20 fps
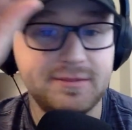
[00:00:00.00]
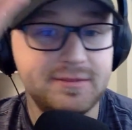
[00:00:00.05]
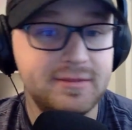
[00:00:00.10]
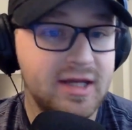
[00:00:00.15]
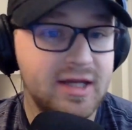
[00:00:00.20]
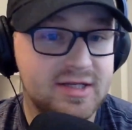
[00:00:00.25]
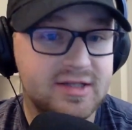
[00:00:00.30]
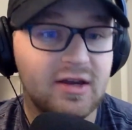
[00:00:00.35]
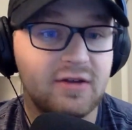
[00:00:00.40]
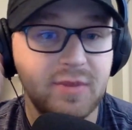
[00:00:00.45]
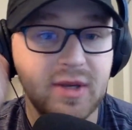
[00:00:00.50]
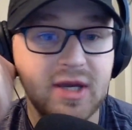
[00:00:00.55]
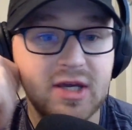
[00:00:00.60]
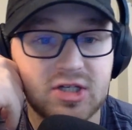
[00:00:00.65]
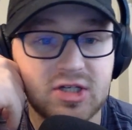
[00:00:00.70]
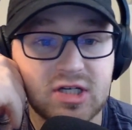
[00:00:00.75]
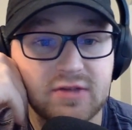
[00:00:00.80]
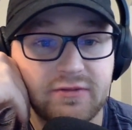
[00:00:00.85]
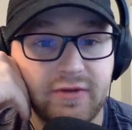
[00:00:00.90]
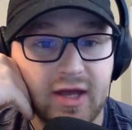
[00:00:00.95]
It's tough being a
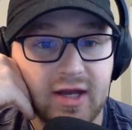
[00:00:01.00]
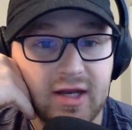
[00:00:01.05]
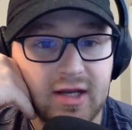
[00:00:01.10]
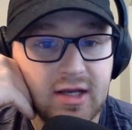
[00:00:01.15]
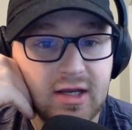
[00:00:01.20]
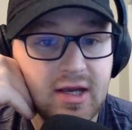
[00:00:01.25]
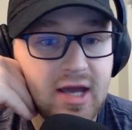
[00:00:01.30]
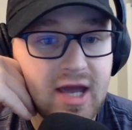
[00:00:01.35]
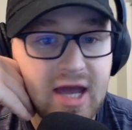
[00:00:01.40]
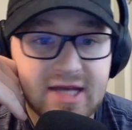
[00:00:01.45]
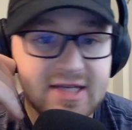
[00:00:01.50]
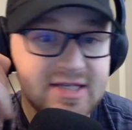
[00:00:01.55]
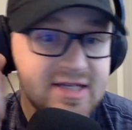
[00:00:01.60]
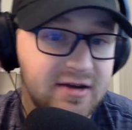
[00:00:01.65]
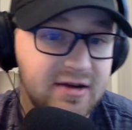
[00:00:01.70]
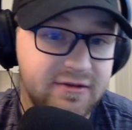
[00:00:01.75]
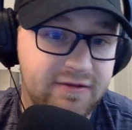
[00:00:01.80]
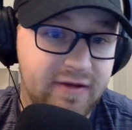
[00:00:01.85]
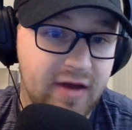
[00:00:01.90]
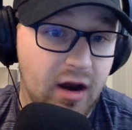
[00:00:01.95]
Jets fan. It's
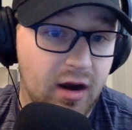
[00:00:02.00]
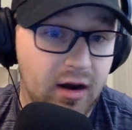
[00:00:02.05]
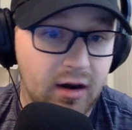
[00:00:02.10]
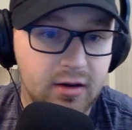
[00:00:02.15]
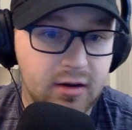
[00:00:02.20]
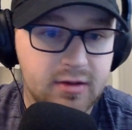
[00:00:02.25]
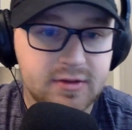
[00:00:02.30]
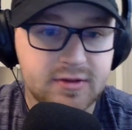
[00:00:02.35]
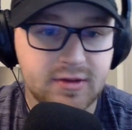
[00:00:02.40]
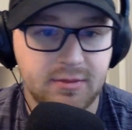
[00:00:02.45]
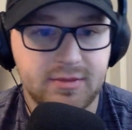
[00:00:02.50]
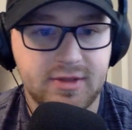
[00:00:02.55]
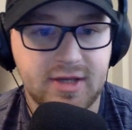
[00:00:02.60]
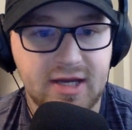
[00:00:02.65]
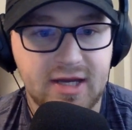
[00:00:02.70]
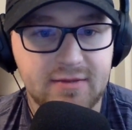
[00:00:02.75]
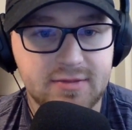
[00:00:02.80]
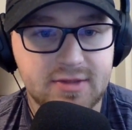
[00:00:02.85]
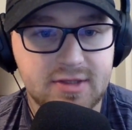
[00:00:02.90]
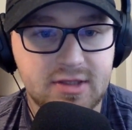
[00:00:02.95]
not fair sometimes.
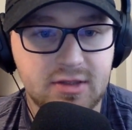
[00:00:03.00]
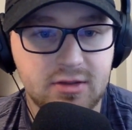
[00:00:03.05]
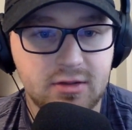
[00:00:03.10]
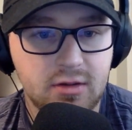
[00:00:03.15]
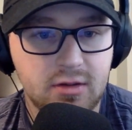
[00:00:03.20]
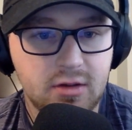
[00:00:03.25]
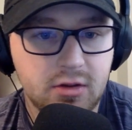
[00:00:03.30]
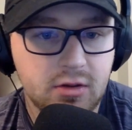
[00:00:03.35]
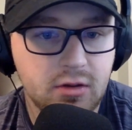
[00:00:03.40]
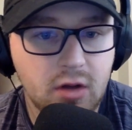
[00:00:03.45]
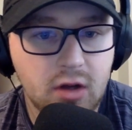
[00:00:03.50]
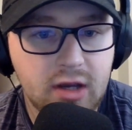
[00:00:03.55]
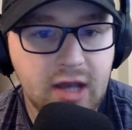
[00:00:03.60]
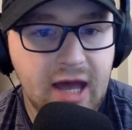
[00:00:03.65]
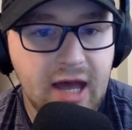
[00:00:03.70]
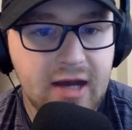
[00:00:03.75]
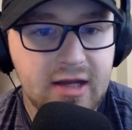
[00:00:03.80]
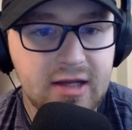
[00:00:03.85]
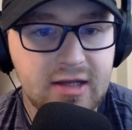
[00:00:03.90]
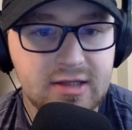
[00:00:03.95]
You look
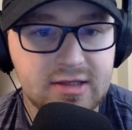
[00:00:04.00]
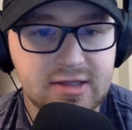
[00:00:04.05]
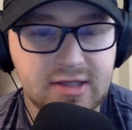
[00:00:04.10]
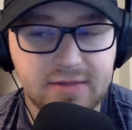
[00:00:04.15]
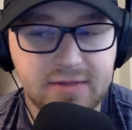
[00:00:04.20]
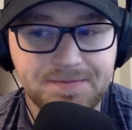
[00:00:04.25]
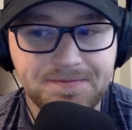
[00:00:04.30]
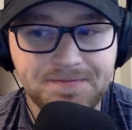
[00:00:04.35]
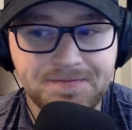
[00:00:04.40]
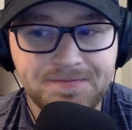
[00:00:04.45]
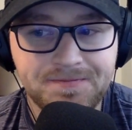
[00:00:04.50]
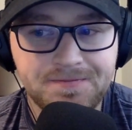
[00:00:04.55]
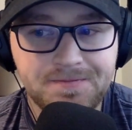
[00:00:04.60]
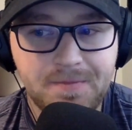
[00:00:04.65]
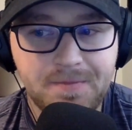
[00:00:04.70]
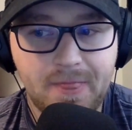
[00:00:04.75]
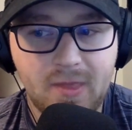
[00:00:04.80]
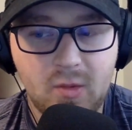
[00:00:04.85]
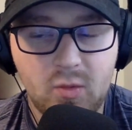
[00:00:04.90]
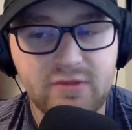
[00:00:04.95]
at it, it's like,
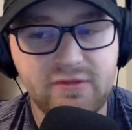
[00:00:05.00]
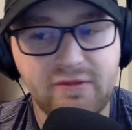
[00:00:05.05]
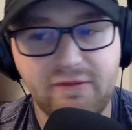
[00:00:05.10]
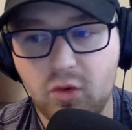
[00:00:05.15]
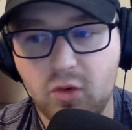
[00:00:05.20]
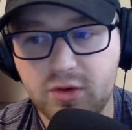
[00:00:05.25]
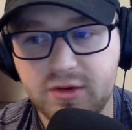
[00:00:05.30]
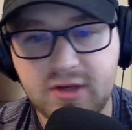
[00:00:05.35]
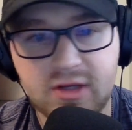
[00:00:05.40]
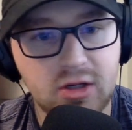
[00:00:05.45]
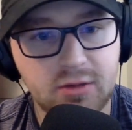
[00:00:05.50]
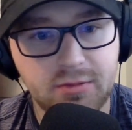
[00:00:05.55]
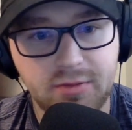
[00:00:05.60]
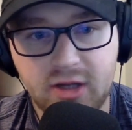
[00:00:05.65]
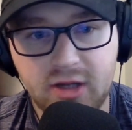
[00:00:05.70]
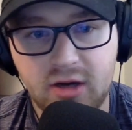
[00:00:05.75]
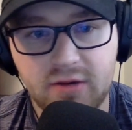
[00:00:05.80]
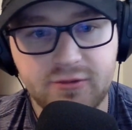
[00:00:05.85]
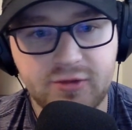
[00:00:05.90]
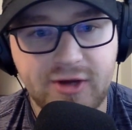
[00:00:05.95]
we have a 14-year
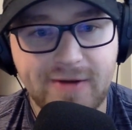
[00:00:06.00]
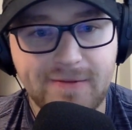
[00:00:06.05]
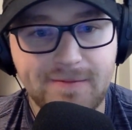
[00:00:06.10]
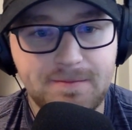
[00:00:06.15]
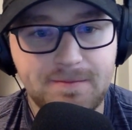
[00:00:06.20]
playoff drought.